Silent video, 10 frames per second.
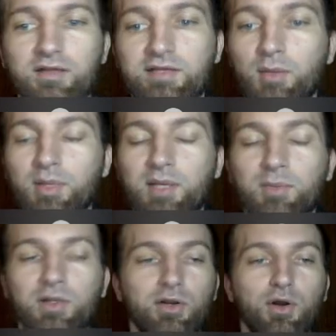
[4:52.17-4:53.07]
Down
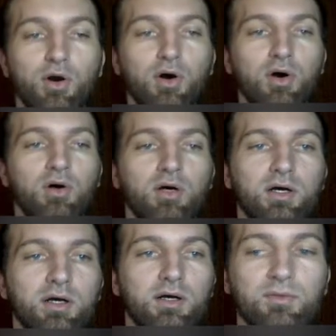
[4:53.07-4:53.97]
payment on
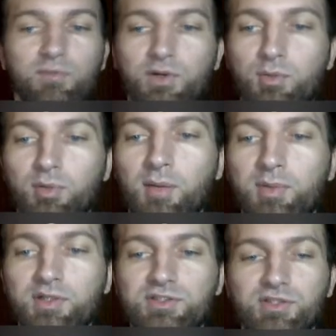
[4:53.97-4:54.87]
all rental
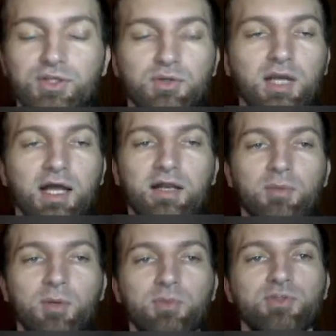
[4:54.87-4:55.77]
properties. You got to
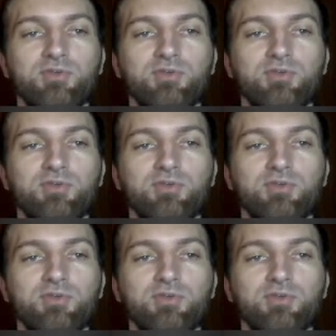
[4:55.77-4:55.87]
come up with